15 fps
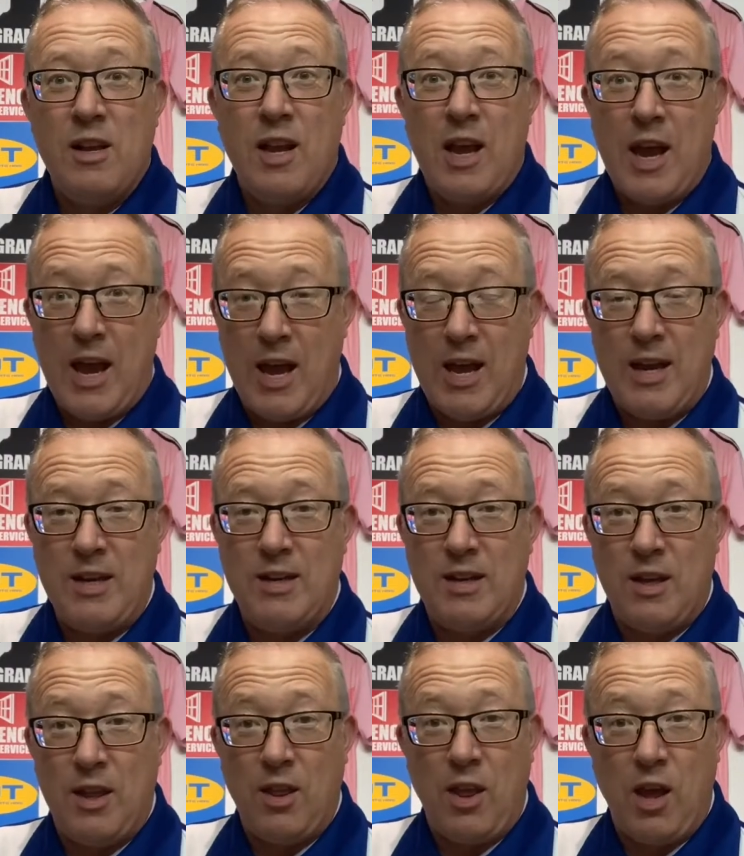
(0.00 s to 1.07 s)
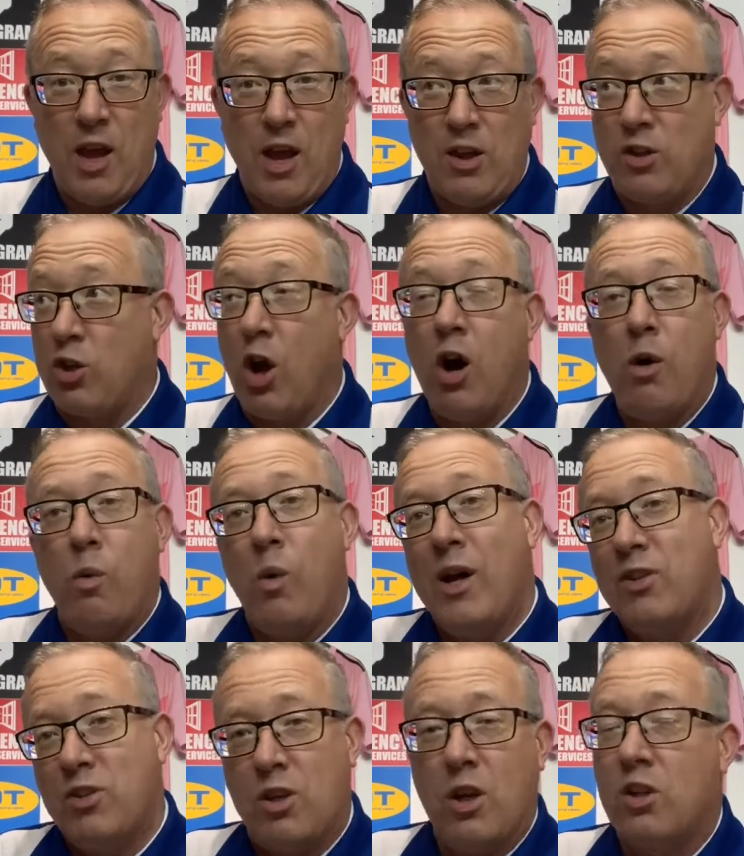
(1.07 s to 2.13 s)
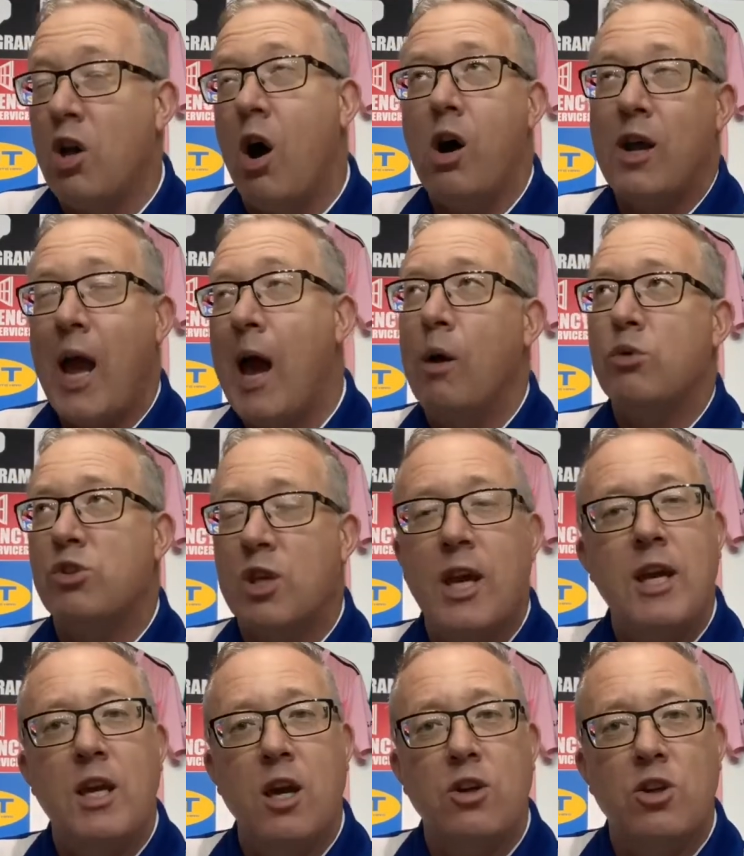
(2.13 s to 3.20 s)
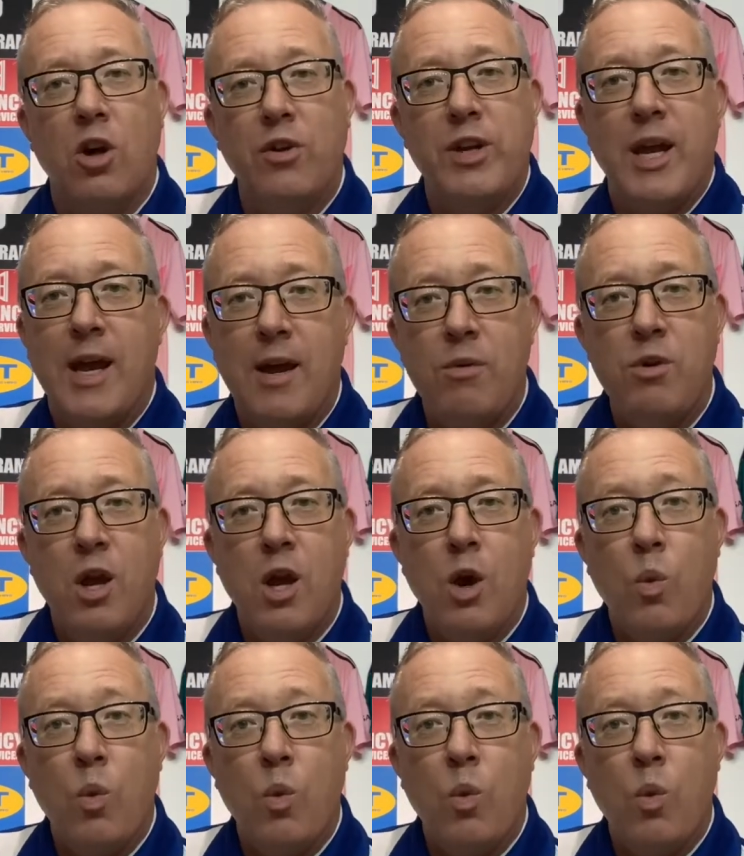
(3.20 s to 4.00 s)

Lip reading: and Tarkowski had gone down,